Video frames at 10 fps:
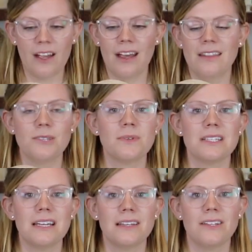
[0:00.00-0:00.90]
Okay, this
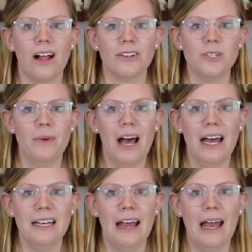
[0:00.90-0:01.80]
wasn't in the dollar
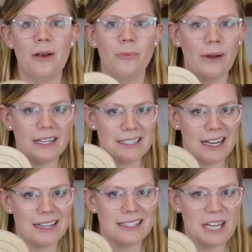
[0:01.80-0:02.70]
spot, but it's
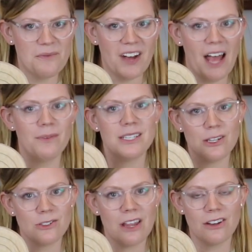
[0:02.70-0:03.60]
kind of the same vibe as
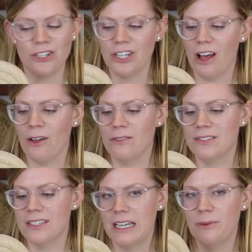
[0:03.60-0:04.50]
those other
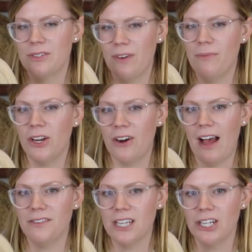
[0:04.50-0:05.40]
shelves. It was from the
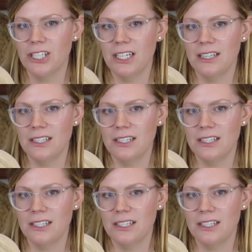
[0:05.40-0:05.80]
craft section in